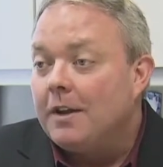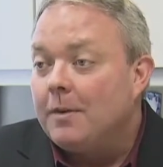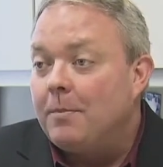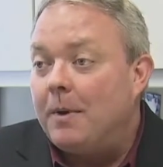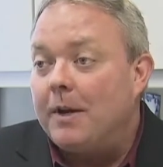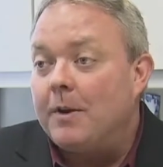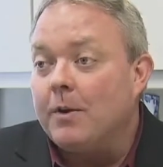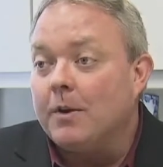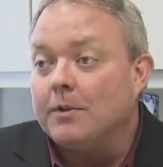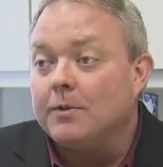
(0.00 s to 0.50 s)

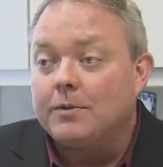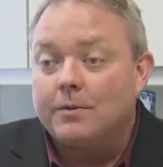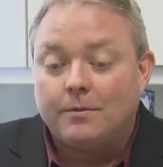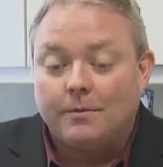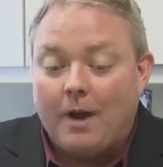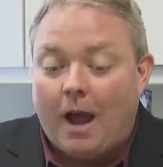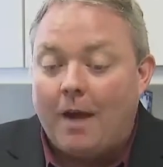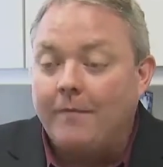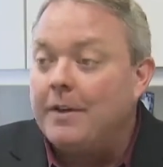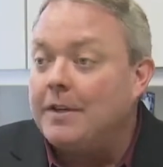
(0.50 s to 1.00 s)
because
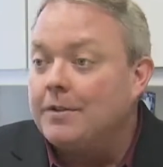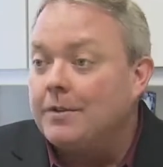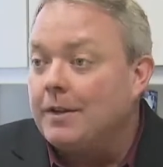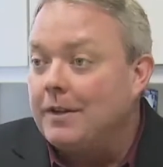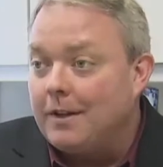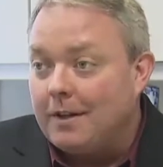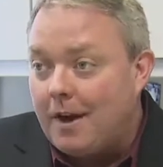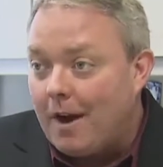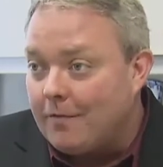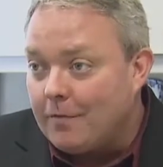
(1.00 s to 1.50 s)
obviously
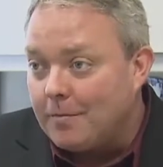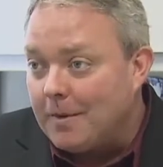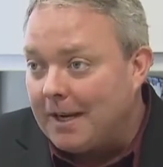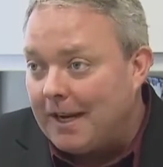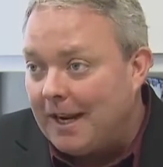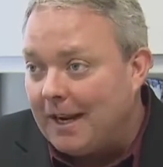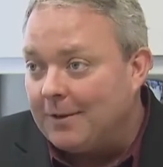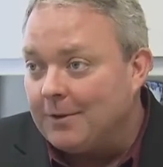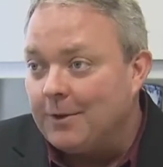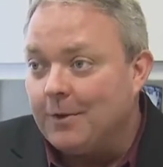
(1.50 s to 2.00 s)
the government
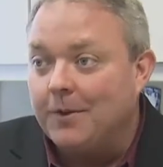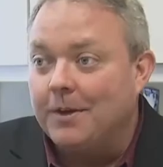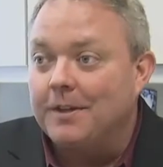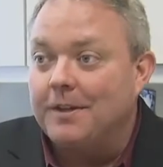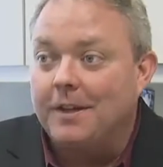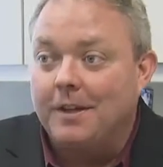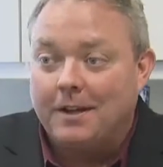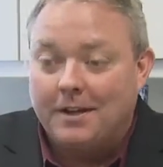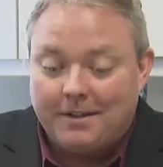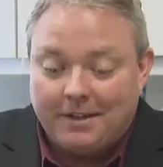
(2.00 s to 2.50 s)
can't do it,